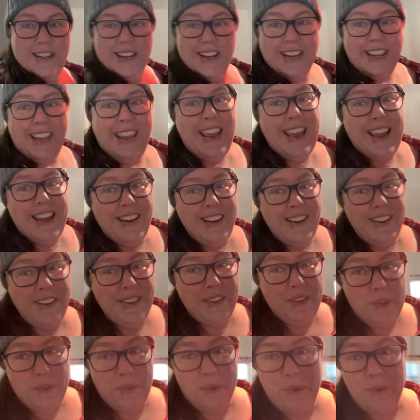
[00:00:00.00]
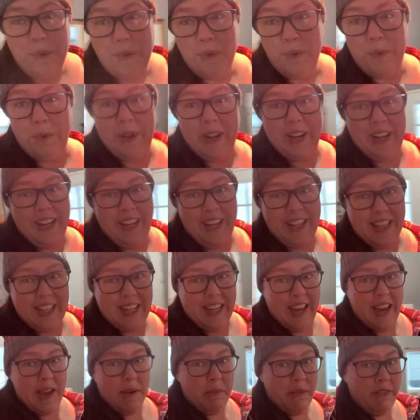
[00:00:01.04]
Again, winning at the
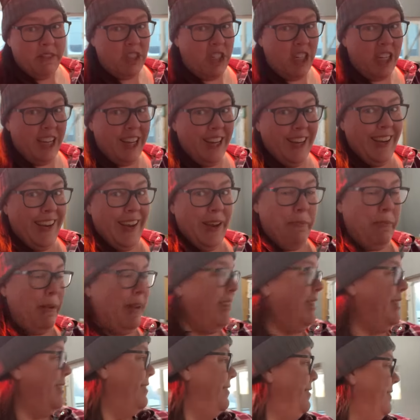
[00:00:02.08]
game of chicken keeping.